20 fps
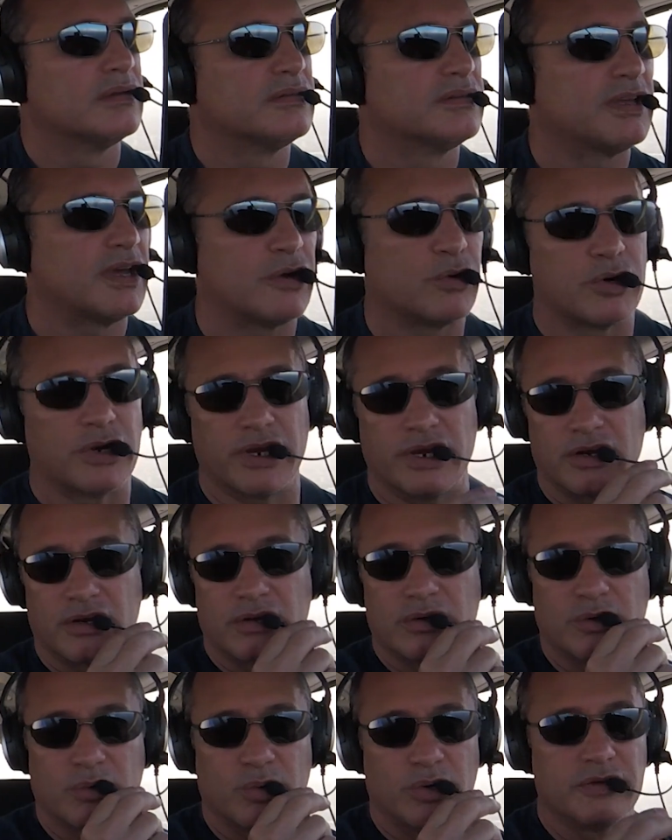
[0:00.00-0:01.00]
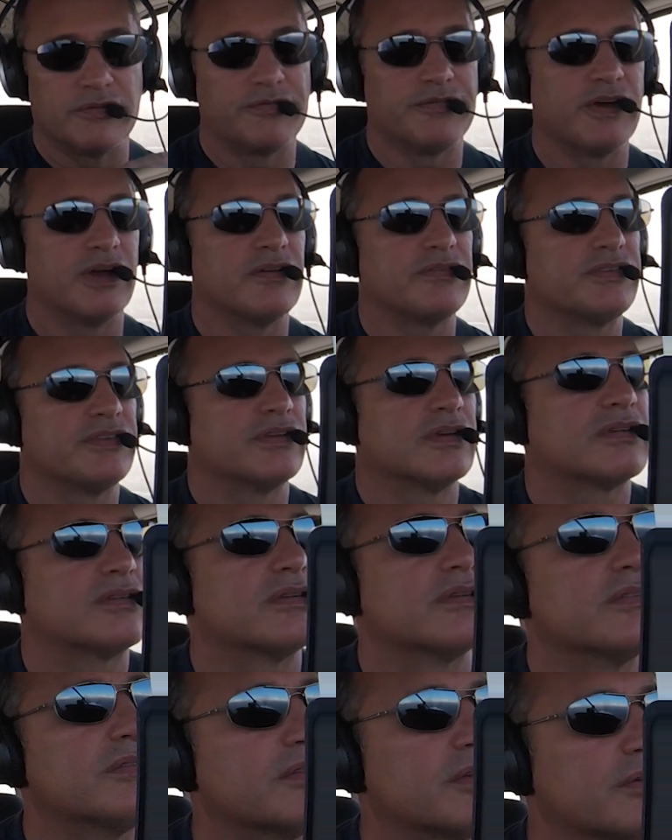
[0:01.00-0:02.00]
Tower Arrow
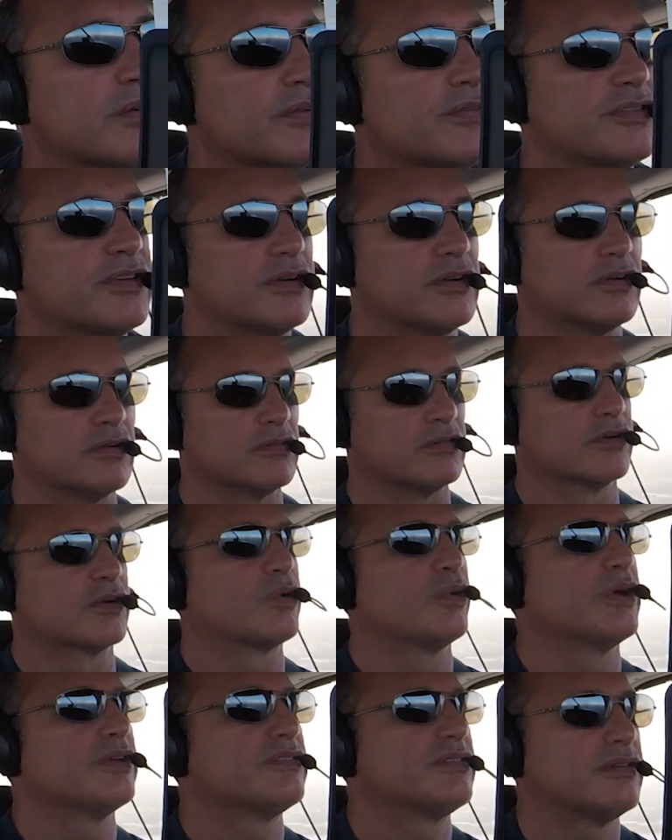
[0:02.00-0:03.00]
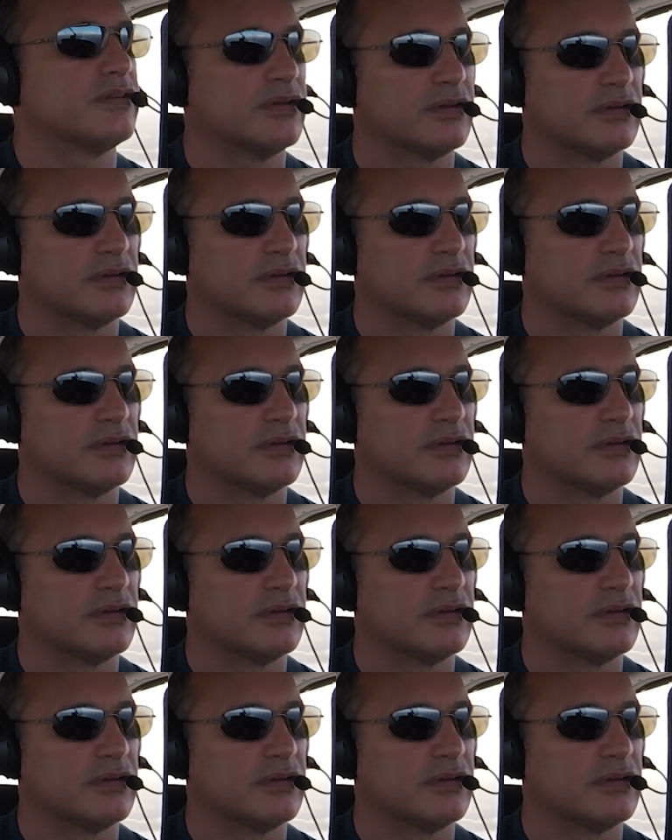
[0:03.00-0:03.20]
15600 request.